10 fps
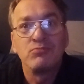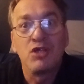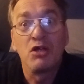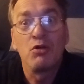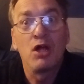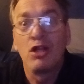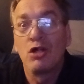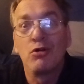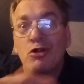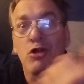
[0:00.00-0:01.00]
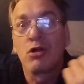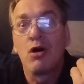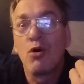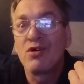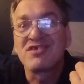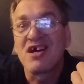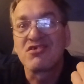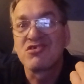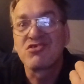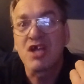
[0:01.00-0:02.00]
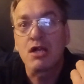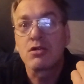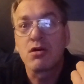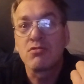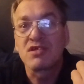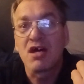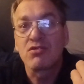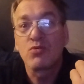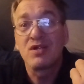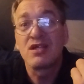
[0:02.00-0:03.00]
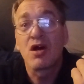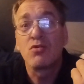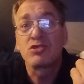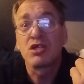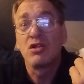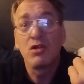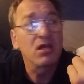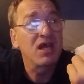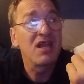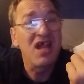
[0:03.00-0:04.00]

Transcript: A little girl always has to stick her nose out the window to look at